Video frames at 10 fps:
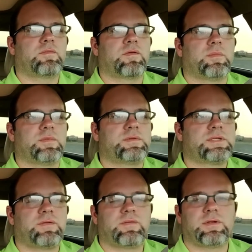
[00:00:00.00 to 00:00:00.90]
from
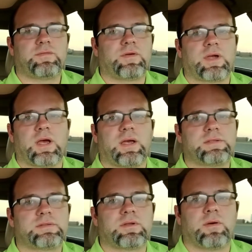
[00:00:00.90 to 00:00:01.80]
several different
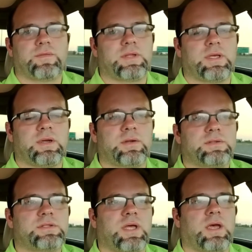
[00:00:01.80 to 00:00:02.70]
guys over the
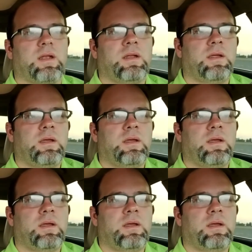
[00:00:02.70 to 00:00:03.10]
years that